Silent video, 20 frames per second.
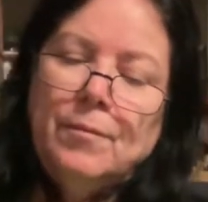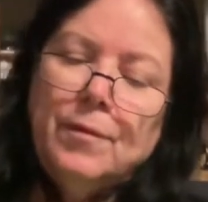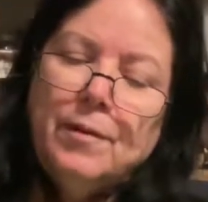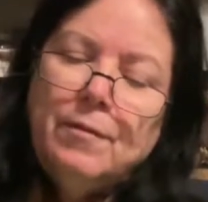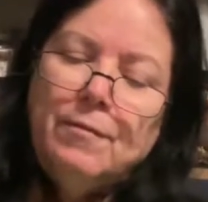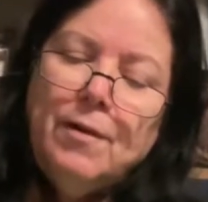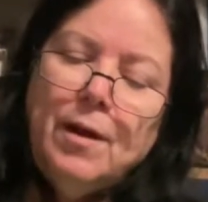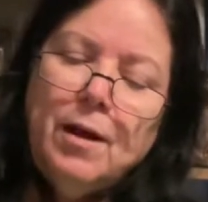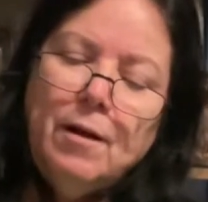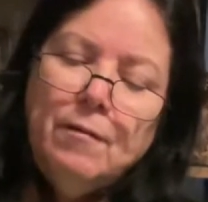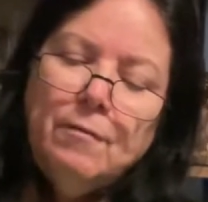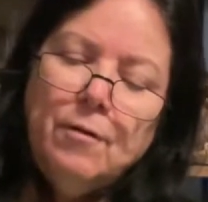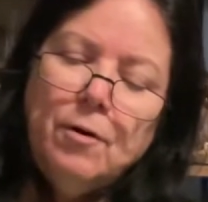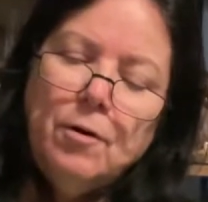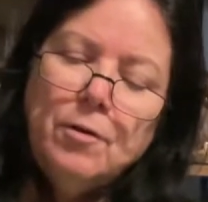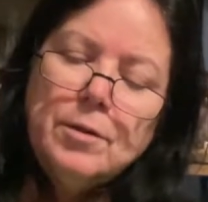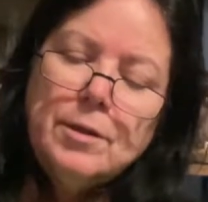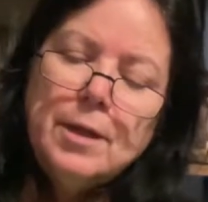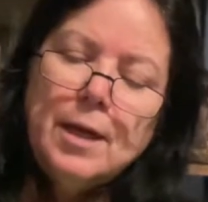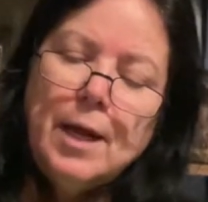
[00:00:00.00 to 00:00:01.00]

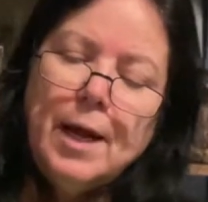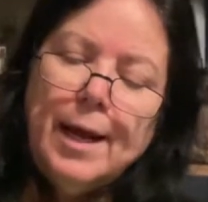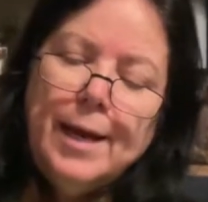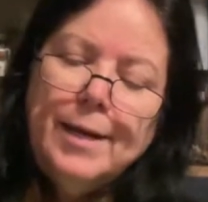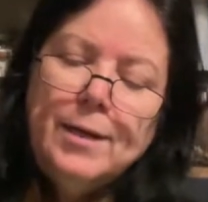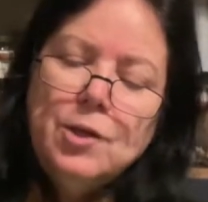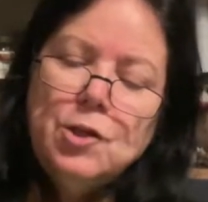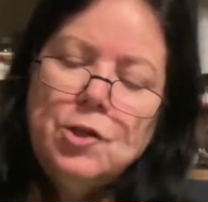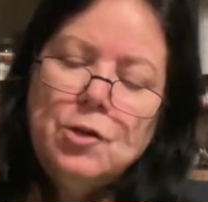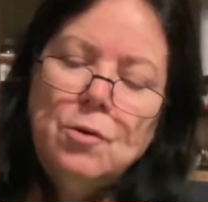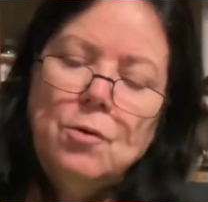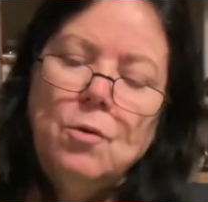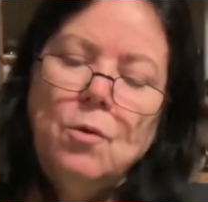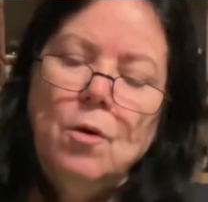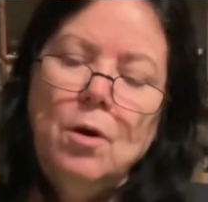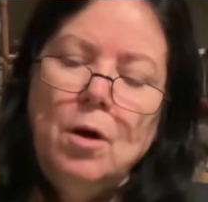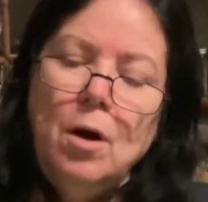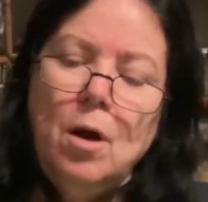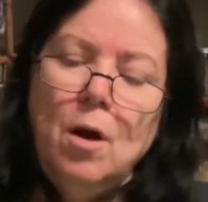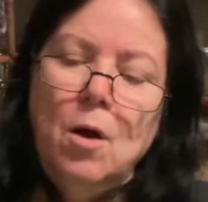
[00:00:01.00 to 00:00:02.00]
vetiver, H
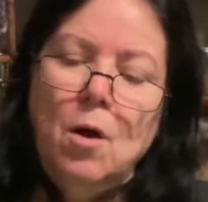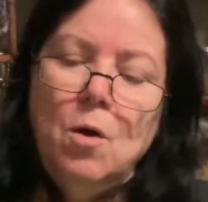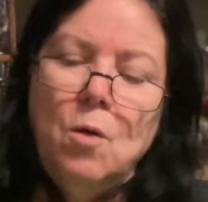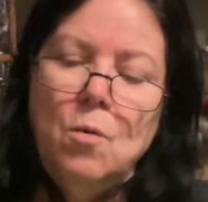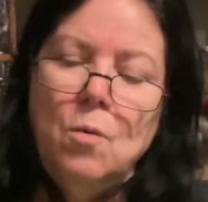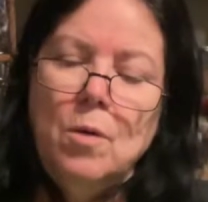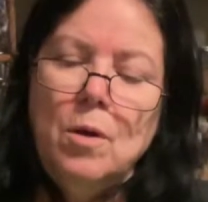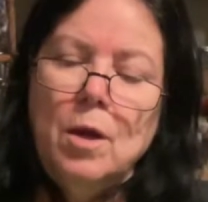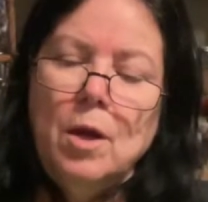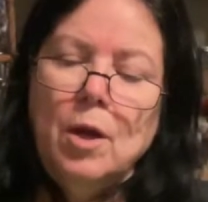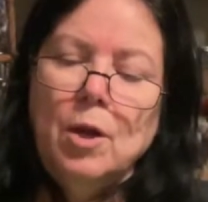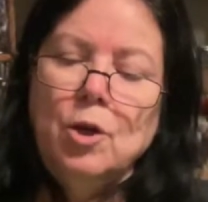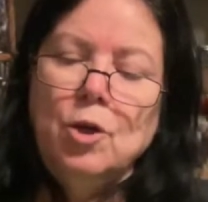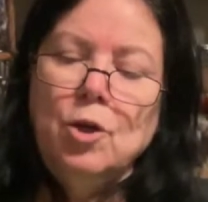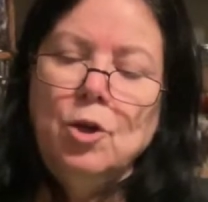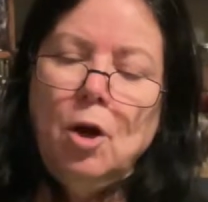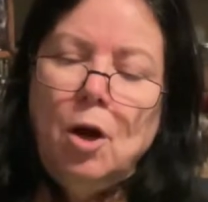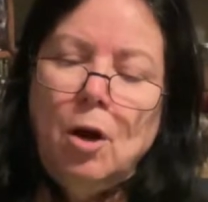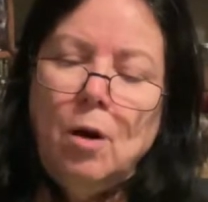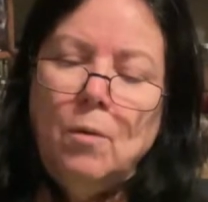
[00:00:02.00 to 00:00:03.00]
or O,
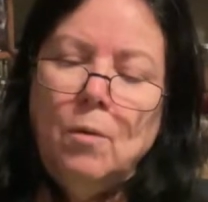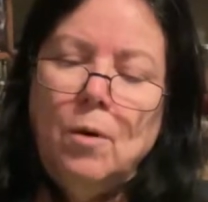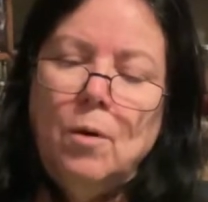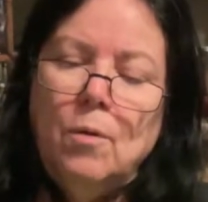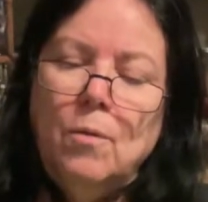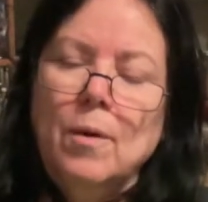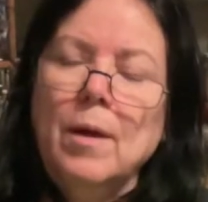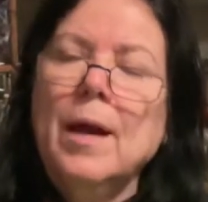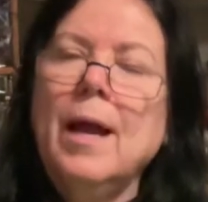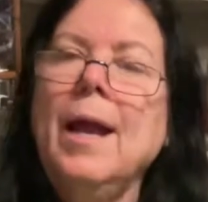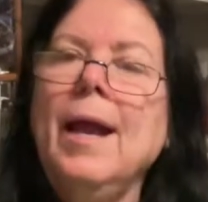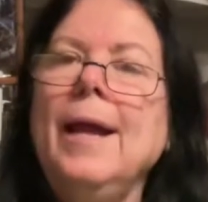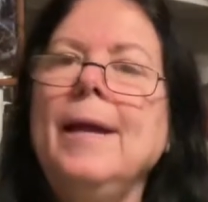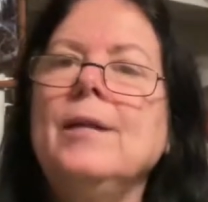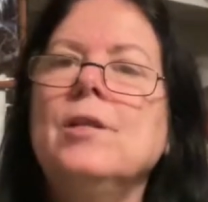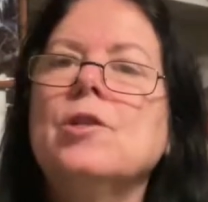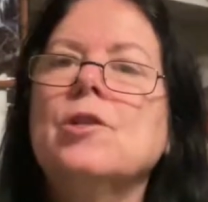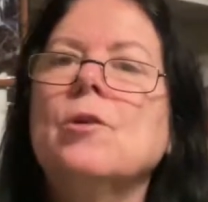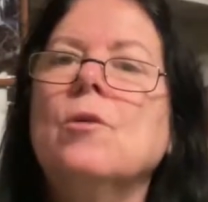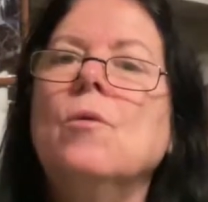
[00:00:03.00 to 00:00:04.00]
yarrow,
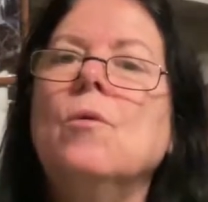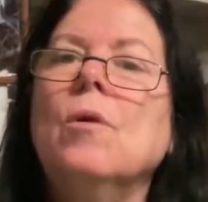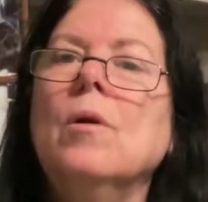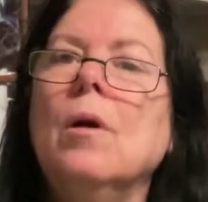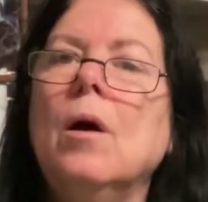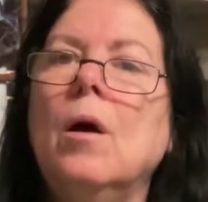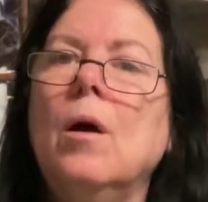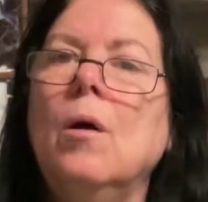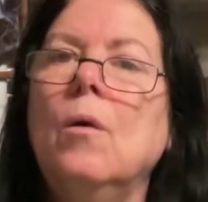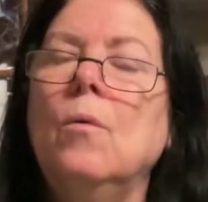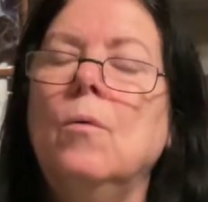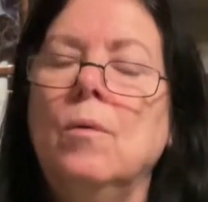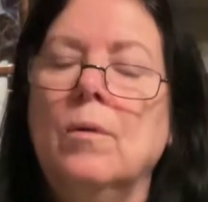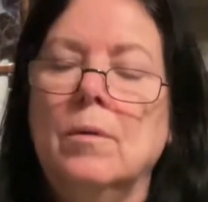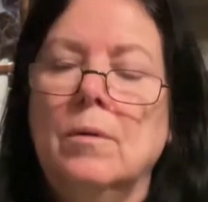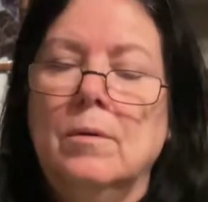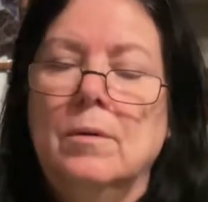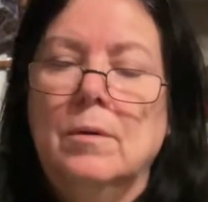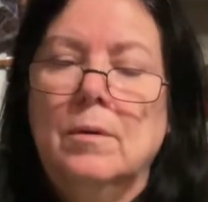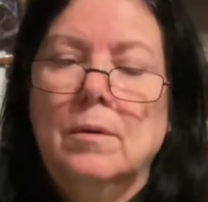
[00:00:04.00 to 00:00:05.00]
H or O.
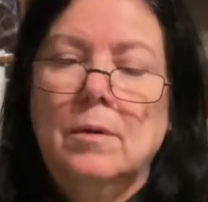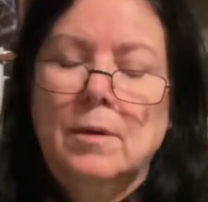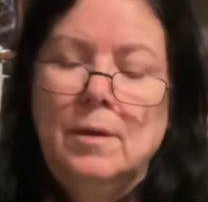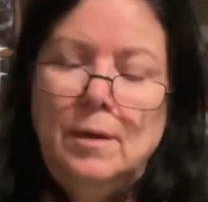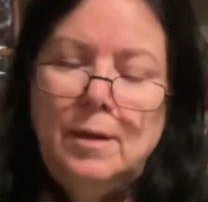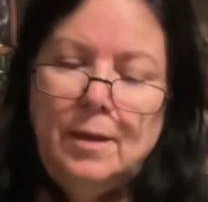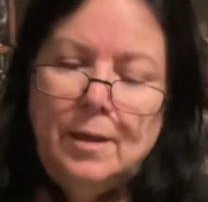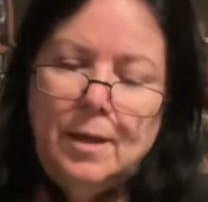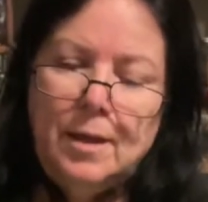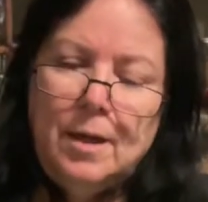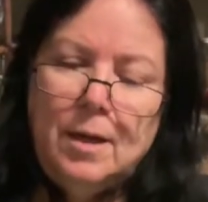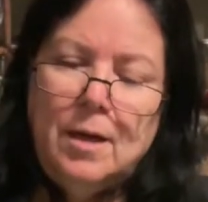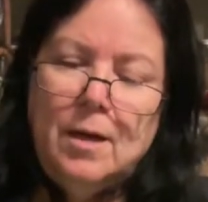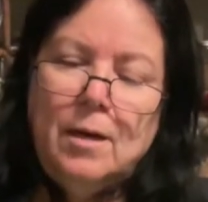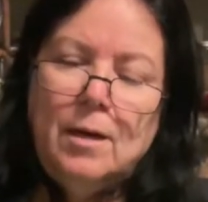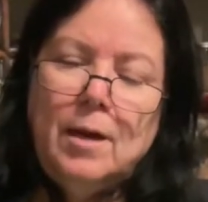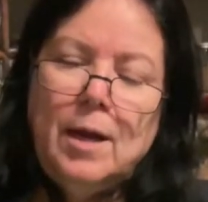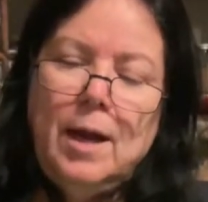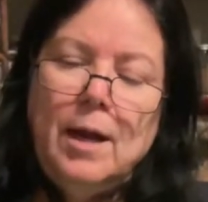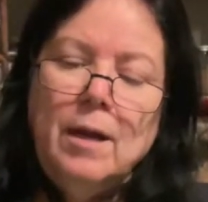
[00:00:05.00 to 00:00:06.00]

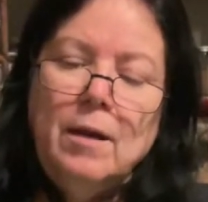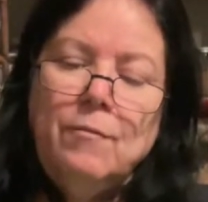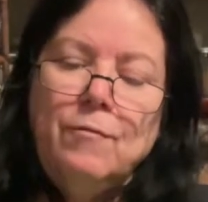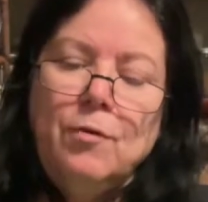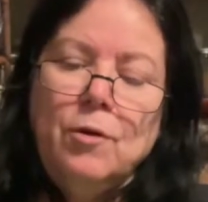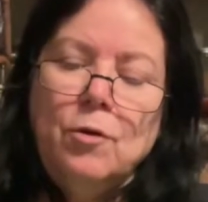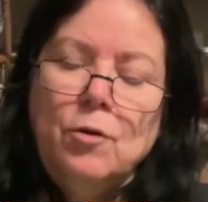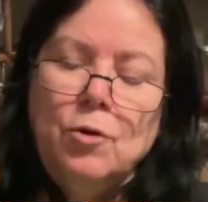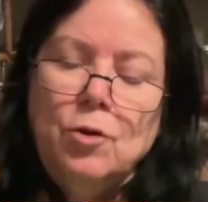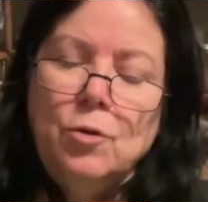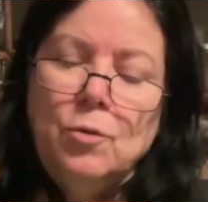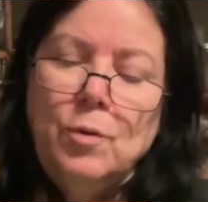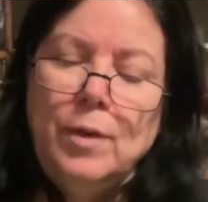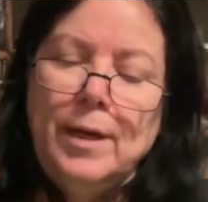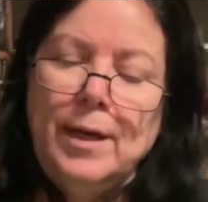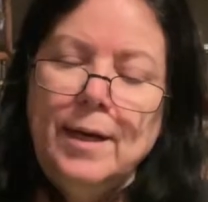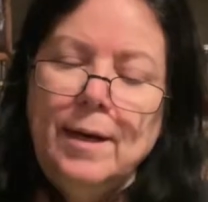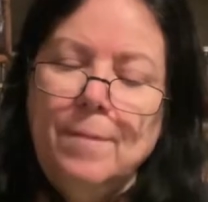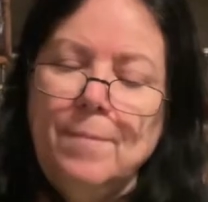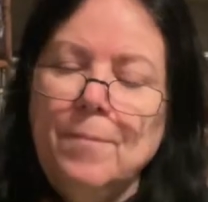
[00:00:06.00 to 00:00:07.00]
Okay, if you're
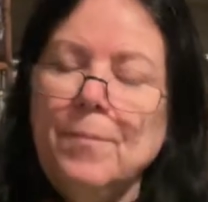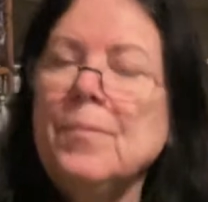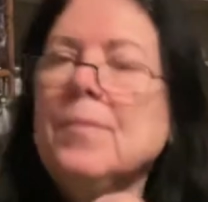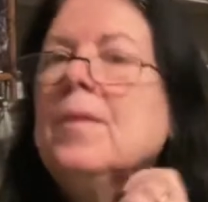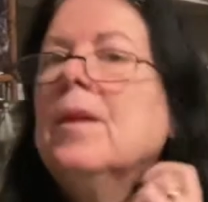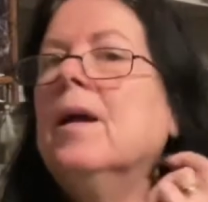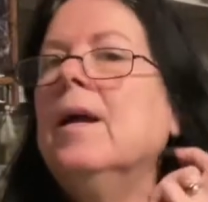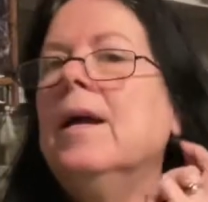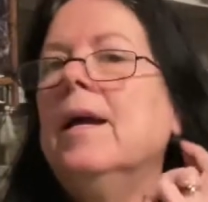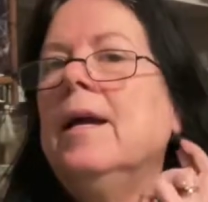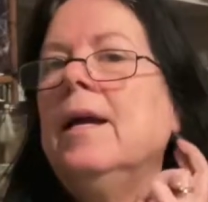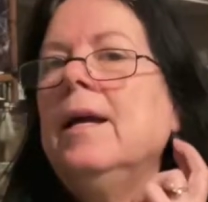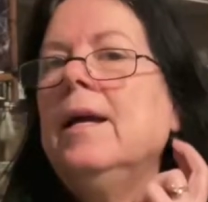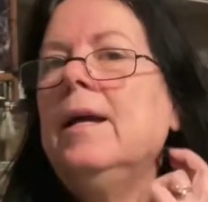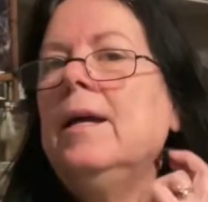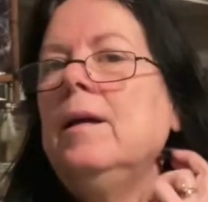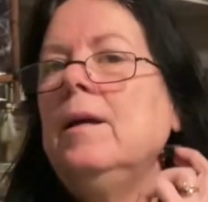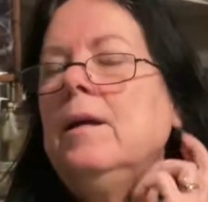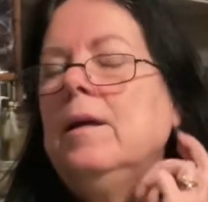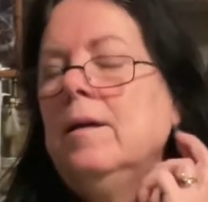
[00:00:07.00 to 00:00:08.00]
doing
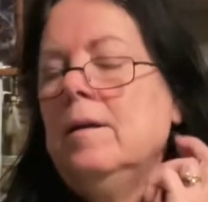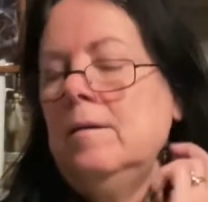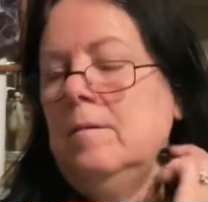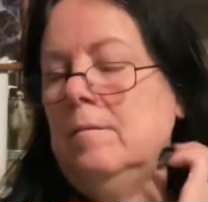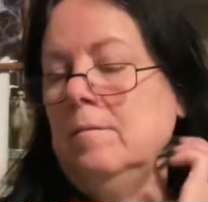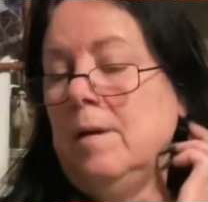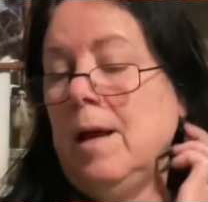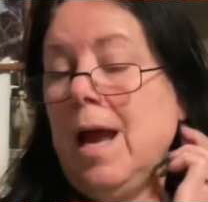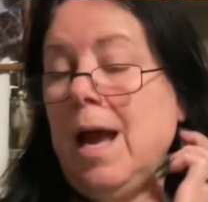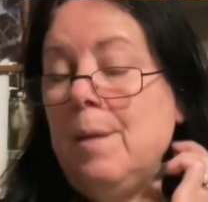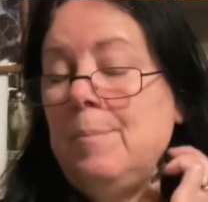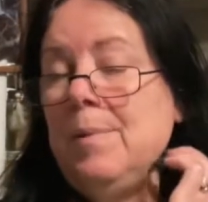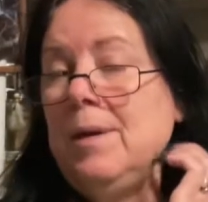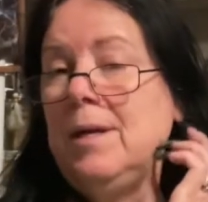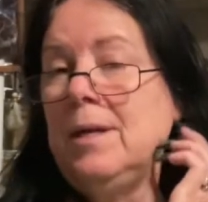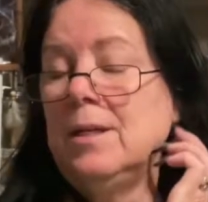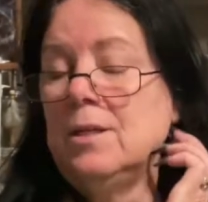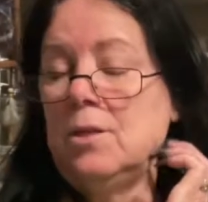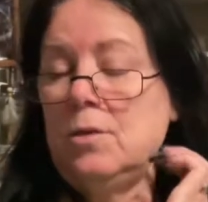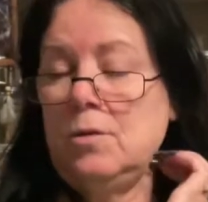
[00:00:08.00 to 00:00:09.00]
a
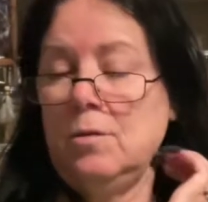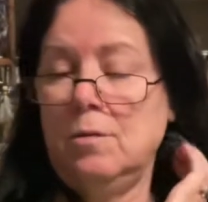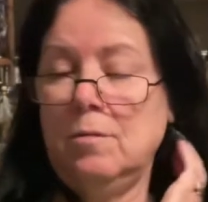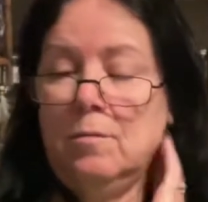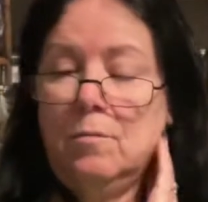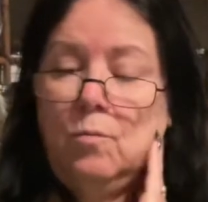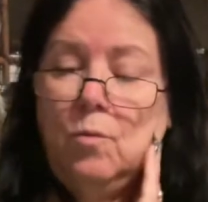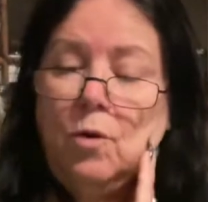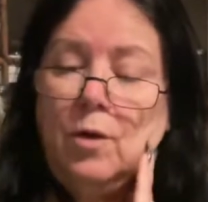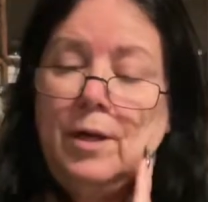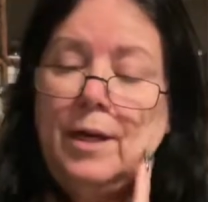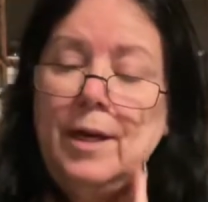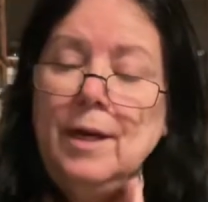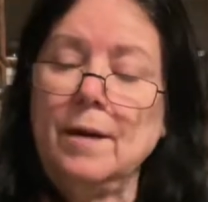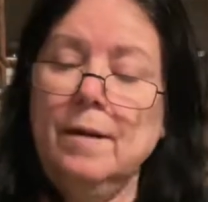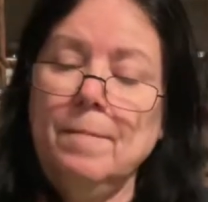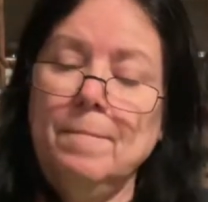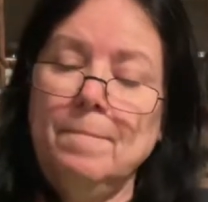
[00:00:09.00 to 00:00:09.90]
happiness working,